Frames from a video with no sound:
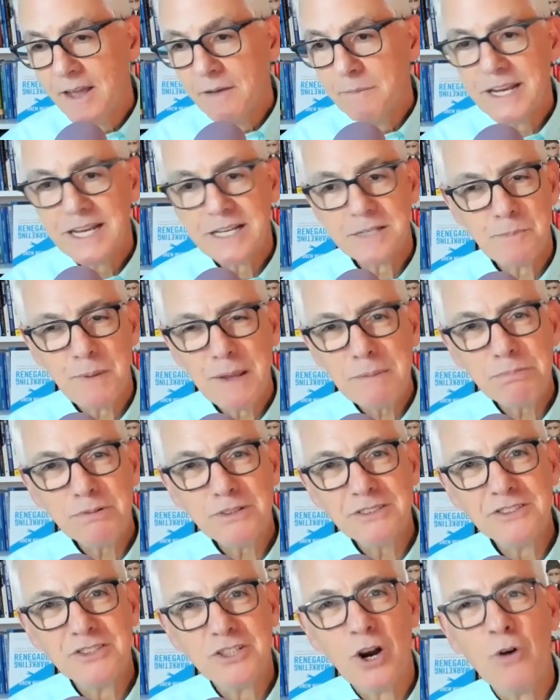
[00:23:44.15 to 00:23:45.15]
Because
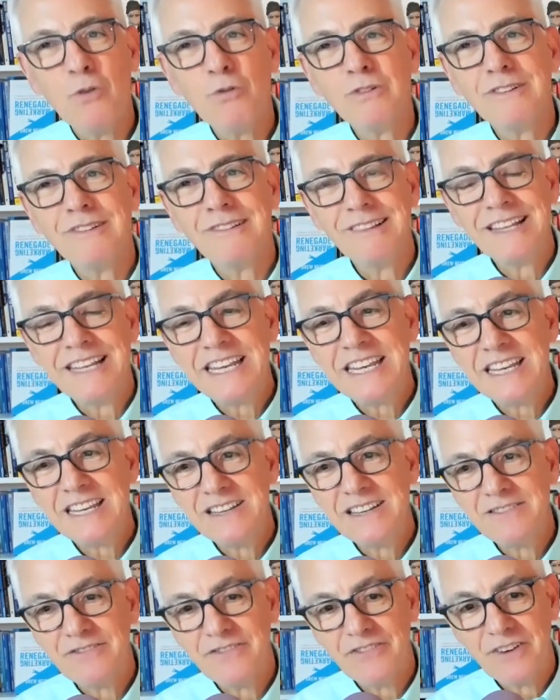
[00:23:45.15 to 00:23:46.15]
people don't
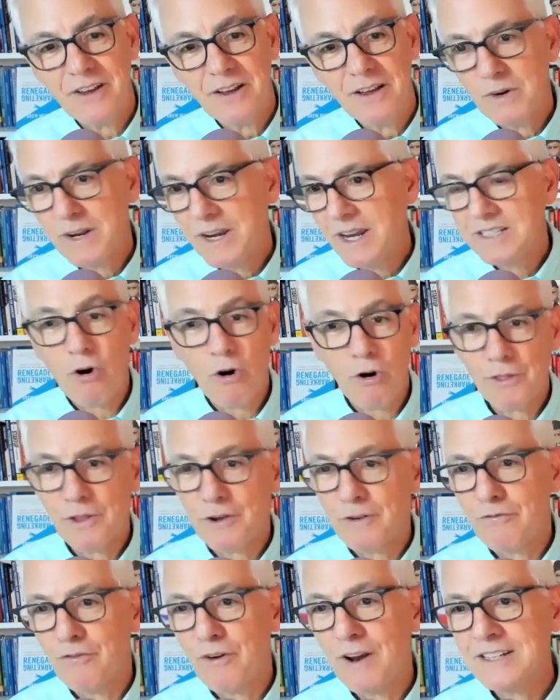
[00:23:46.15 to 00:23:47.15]
leave when all
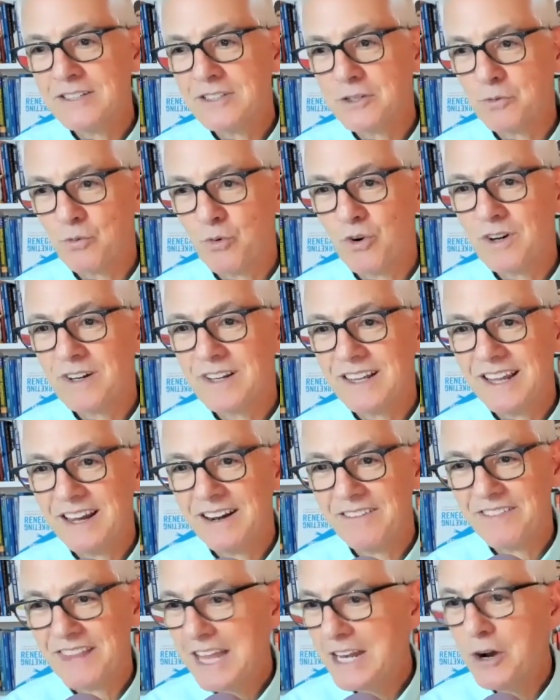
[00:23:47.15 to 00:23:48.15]
their friends work
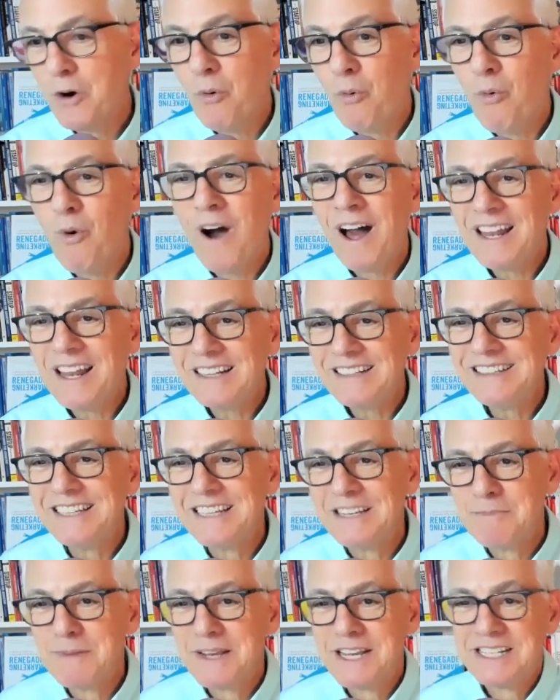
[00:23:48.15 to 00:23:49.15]
there. They don't want to
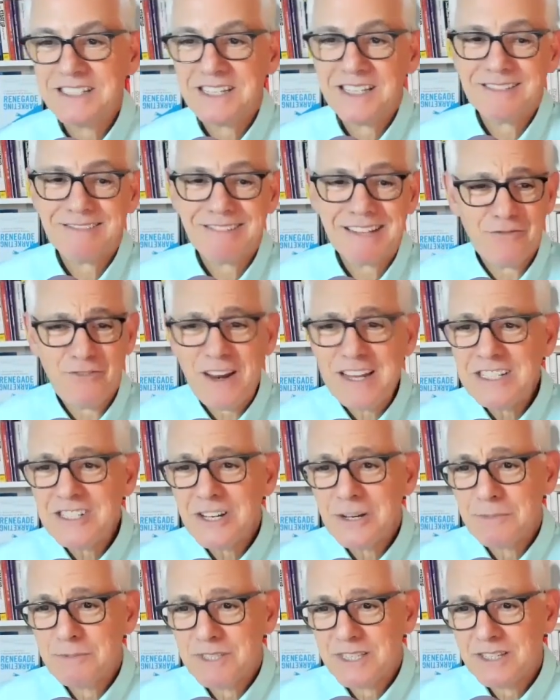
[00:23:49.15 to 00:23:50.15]
leave because it's the
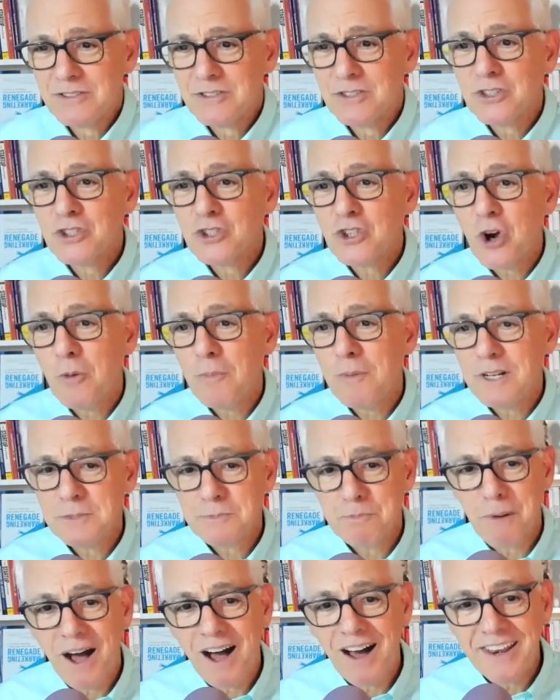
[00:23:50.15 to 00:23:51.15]
friendships. There's so
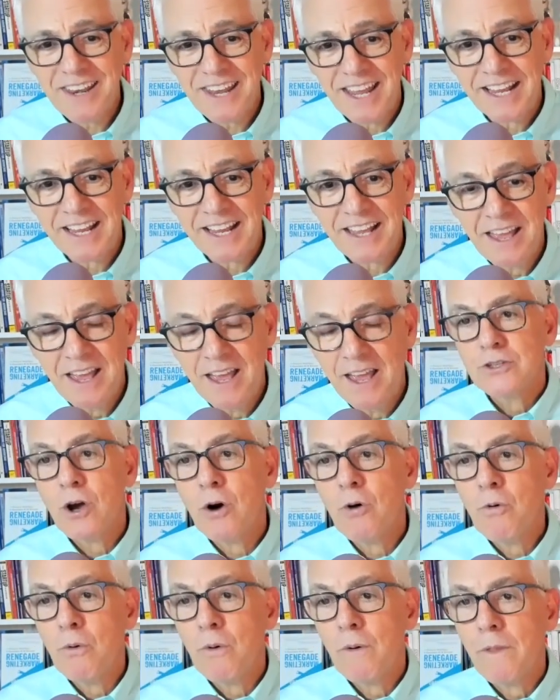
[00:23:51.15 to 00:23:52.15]
much bonding.
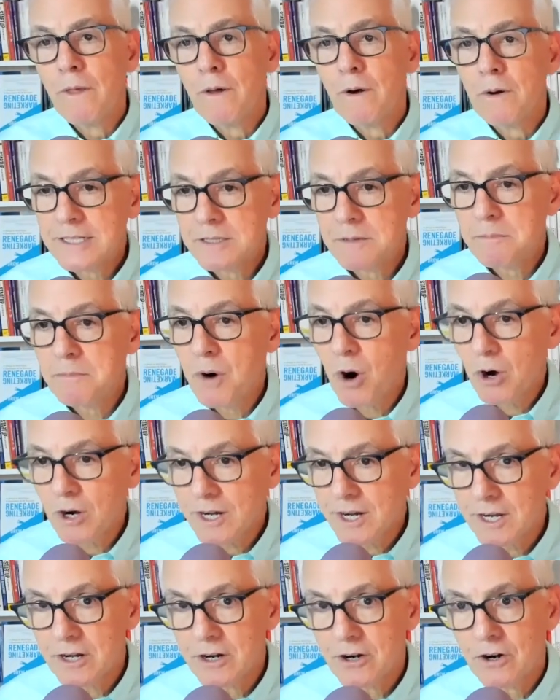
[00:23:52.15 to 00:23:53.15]
So as a
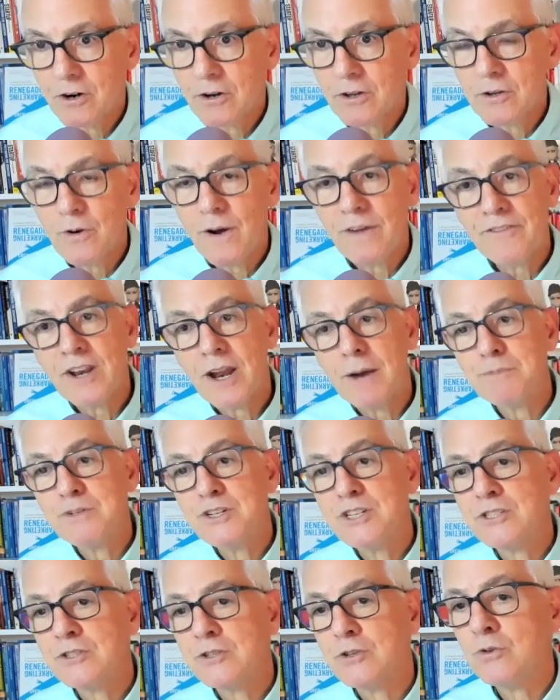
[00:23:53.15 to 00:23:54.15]
marketer, you have an
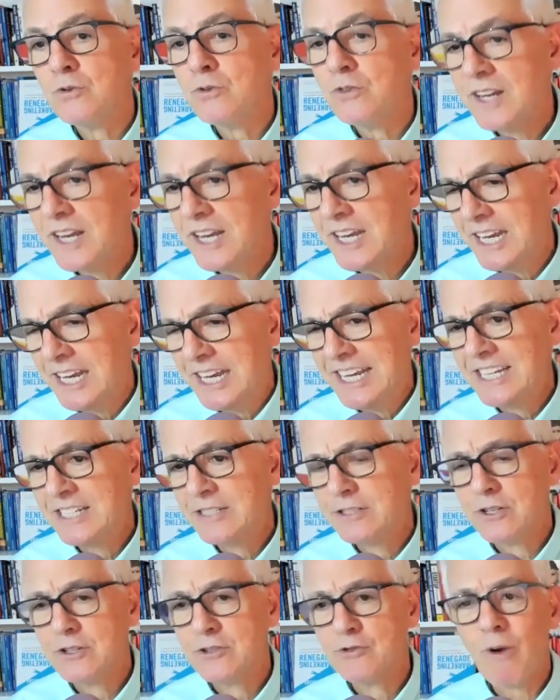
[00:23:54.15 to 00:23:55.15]
opportunity
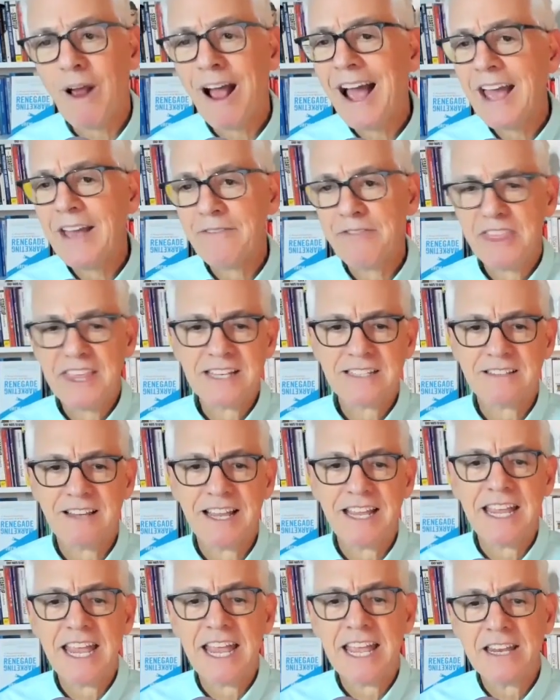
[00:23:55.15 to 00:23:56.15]
to drive things
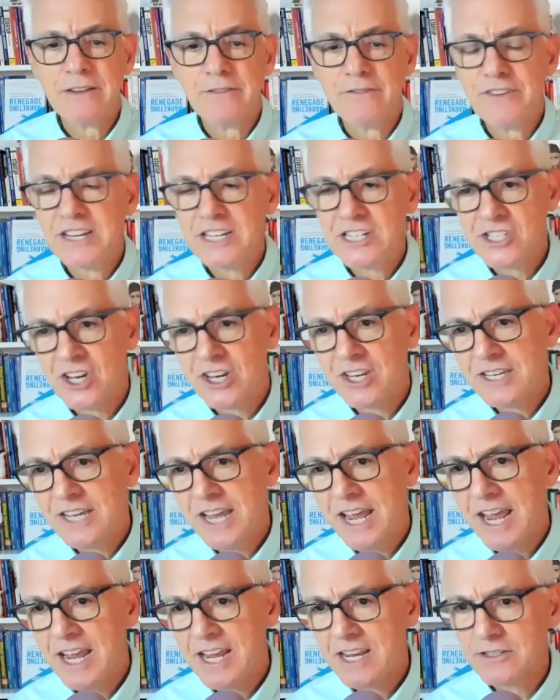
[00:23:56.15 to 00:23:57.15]
like
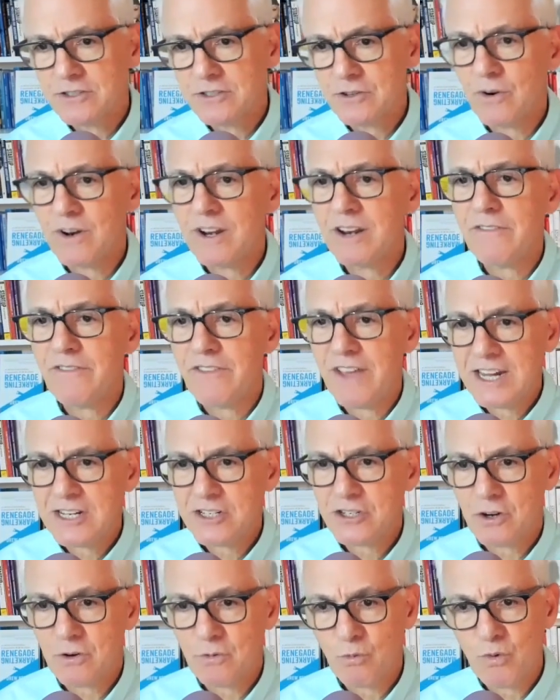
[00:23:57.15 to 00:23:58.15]
innovation days or
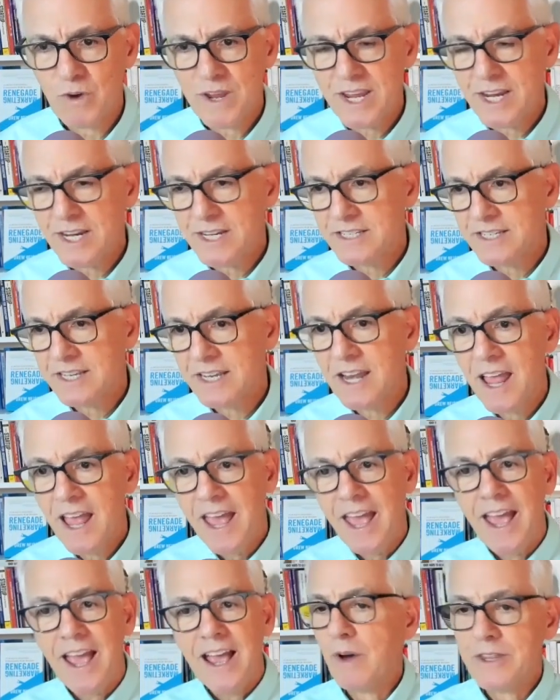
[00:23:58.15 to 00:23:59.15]
innovation weeks. And
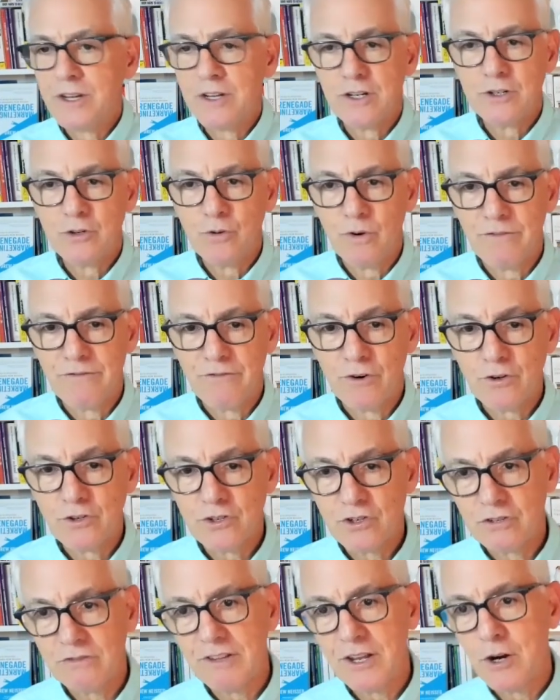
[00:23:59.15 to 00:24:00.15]
whether you do it
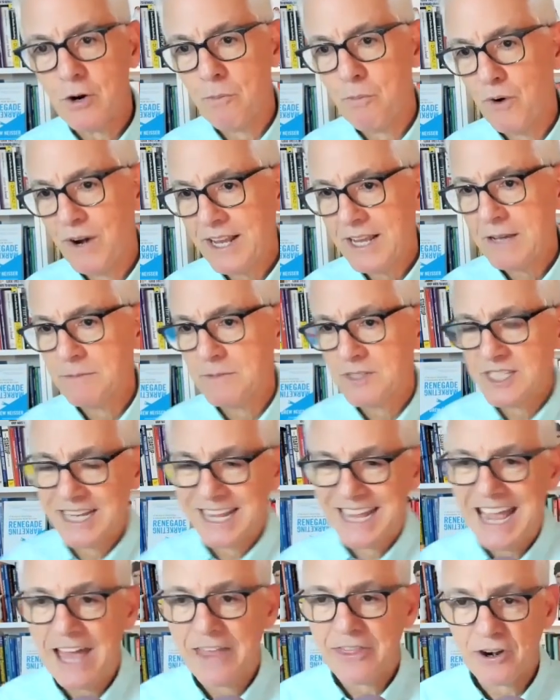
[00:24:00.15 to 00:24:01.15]
virtually or bringing
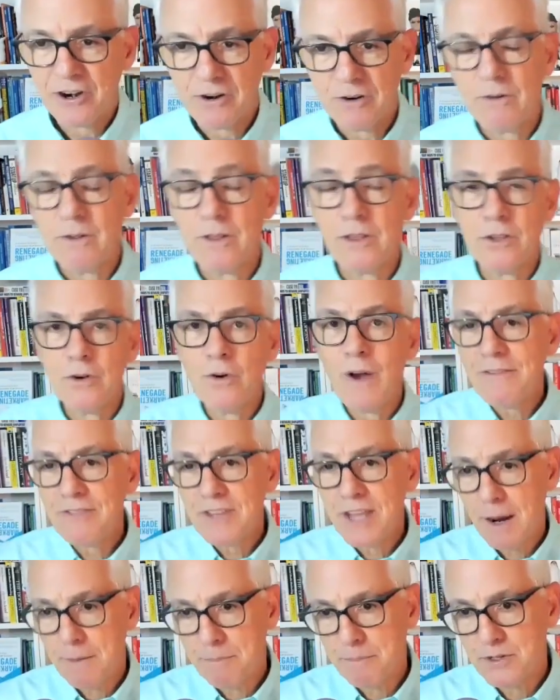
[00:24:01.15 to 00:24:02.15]
together, you
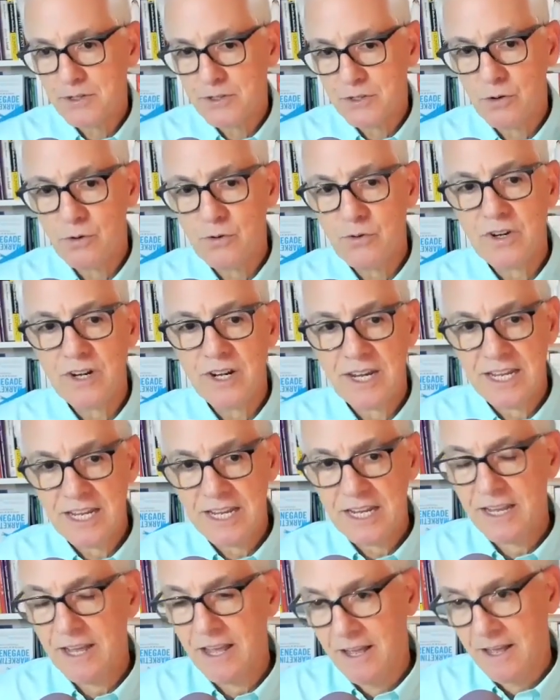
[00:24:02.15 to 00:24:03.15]
have the
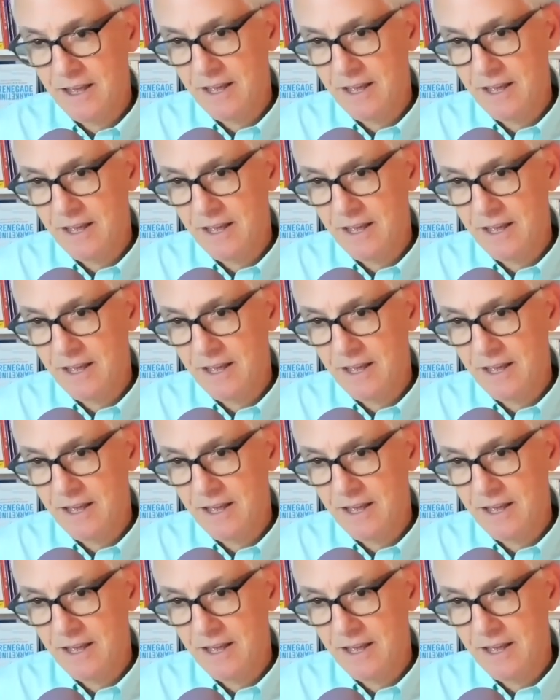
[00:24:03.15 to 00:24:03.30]
opportunity